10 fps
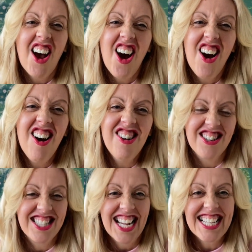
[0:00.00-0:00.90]

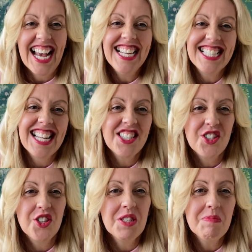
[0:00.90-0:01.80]
hard. Again, it's like
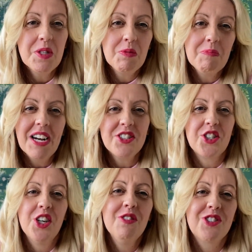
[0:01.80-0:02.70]
choosing between my
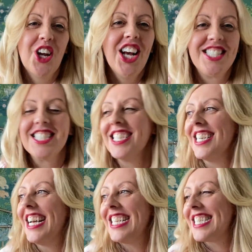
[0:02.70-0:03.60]
children.
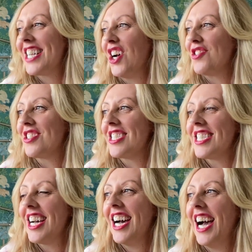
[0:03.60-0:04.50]
So,
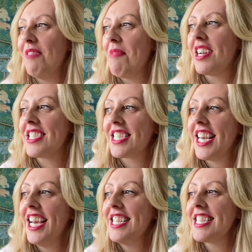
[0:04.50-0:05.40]

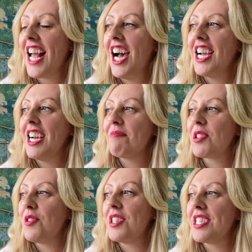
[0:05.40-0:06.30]
kiss, I am
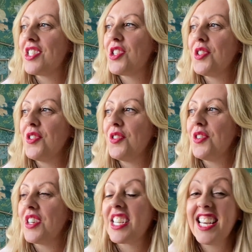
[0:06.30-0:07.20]
going to
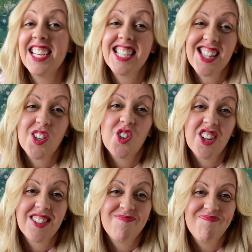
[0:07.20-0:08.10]
kiss
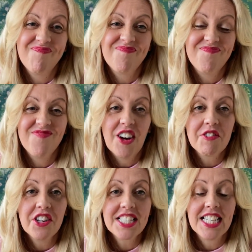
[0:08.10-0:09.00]
Thor. I've
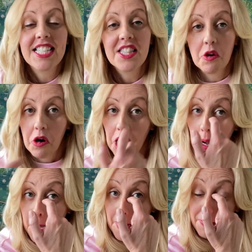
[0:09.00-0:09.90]
got to kiss Thor
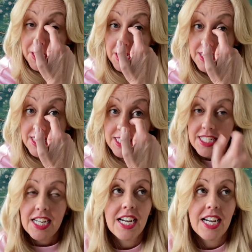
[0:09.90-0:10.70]
because